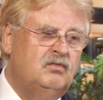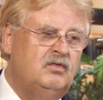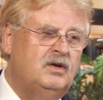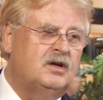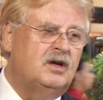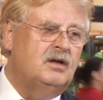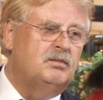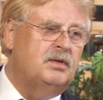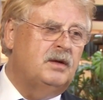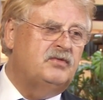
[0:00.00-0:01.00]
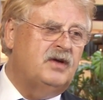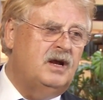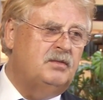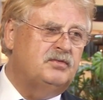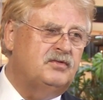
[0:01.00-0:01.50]
We can perhaps
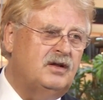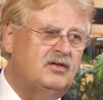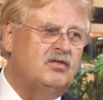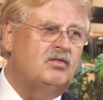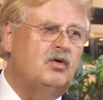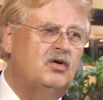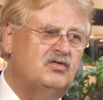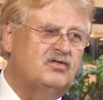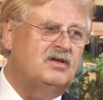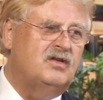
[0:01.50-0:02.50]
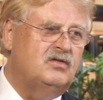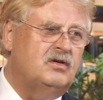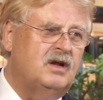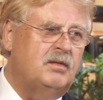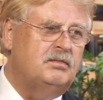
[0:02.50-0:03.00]
help that the worst does
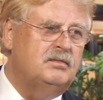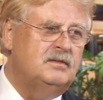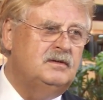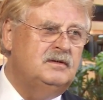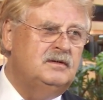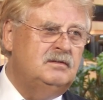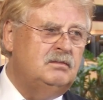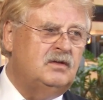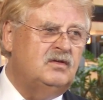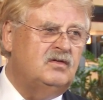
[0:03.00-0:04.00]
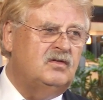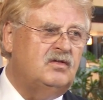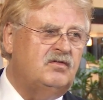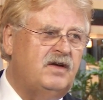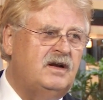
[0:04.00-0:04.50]
not happen. But this is
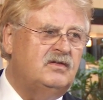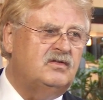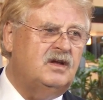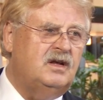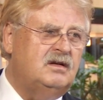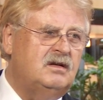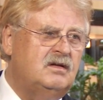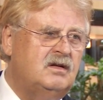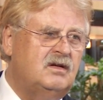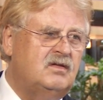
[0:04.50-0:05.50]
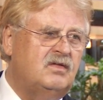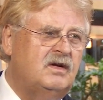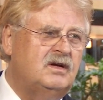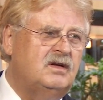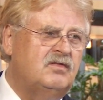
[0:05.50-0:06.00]
a failed state, and that it's
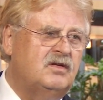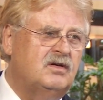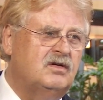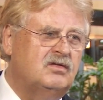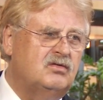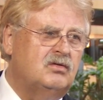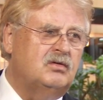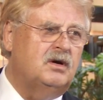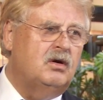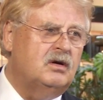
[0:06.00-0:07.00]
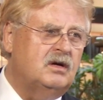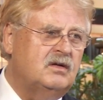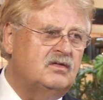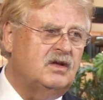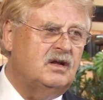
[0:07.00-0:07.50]
very difficult to
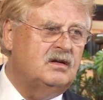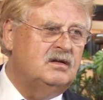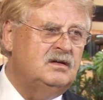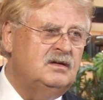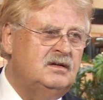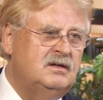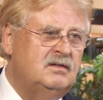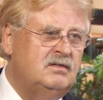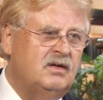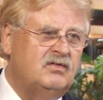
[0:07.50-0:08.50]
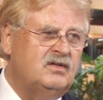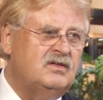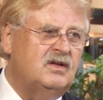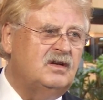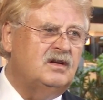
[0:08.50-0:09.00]
reorganize that. We have seen
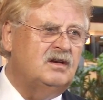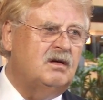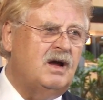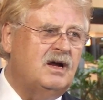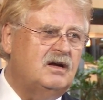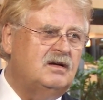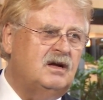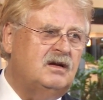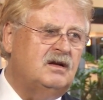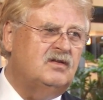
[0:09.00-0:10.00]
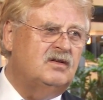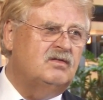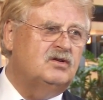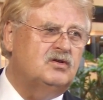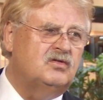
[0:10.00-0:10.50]
that in Iraq, and I think
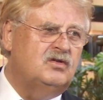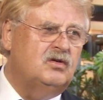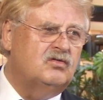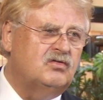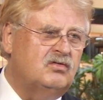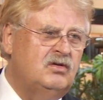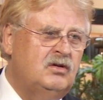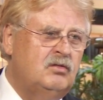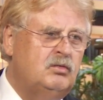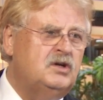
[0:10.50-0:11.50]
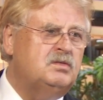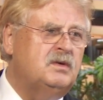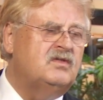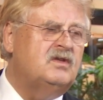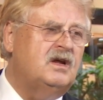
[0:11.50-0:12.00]
we should see also which
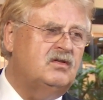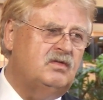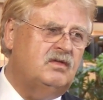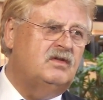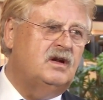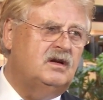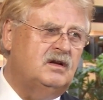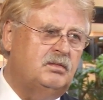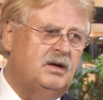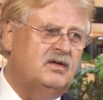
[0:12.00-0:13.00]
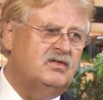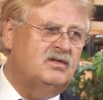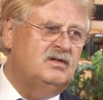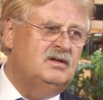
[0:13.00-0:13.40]
mistakes we have done in the past.